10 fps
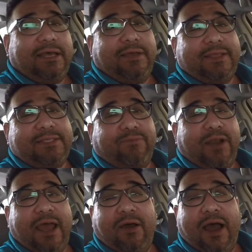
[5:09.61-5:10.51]
So that's it for
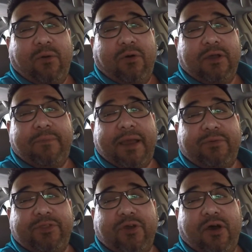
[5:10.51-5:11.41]
now. I will get back
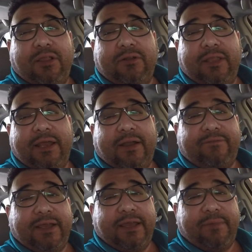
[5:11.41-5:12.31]
with you all a little later
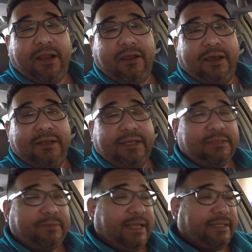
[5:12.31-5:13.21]
after I get my hair cut and get
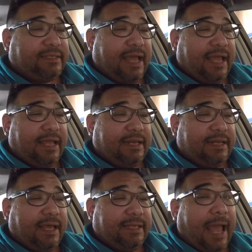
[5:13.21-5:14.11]
something to eat, and
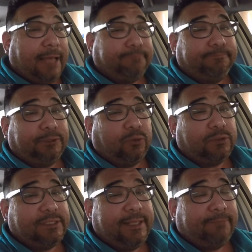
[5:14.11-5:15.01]
yeah, so
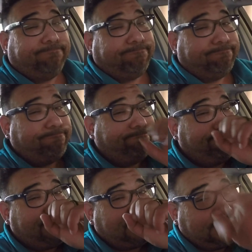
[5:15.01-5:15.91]
we'll see you
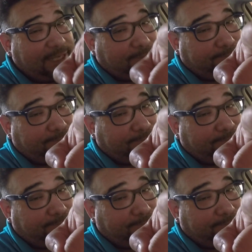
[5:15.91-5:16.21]
then. See ya.